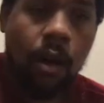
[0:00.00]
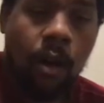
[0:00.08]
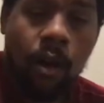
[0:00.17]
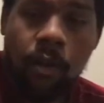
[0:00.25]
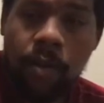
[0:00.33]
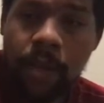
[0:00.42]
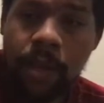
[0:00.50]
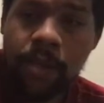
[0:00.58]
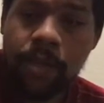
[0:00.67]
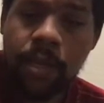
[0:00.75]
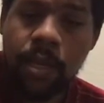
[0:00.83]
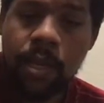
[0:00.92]
all
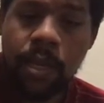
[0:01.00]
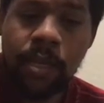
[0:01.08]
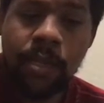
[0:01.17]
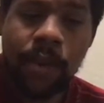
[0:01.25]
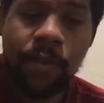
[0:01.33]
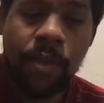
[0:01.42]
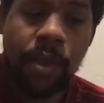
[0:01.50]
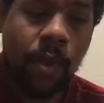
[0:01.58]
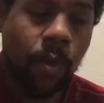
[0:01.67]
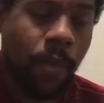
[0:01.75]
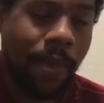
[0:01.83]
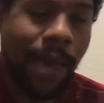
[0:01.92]
this is
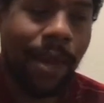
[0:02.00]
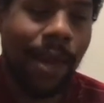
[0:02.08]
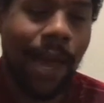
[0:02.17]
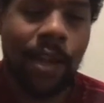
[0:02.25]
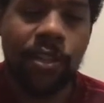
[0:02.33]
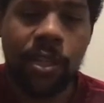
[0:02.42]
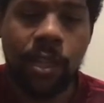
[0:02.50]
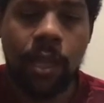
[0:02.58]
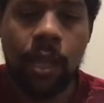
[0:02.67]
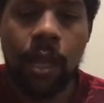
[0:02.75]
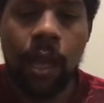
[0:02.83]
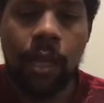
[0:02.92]
everything without it actually
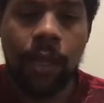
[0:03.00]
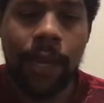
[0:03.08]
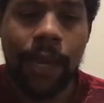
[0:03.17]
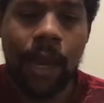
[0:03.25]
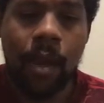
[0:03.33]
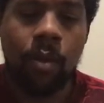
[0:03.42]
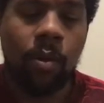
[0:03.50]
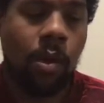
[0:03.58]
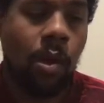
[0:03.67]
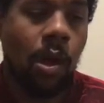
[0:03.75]
laid out.